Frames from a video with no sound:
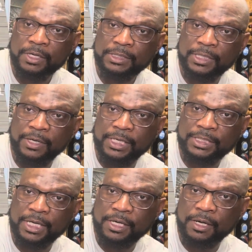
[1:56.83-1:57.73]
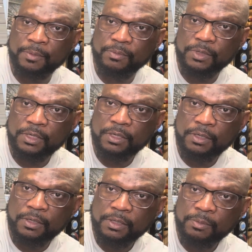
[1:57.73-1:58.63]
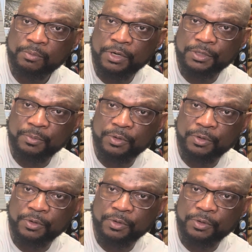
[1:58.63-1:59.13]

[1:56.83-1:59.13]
See all that take up? Pressure.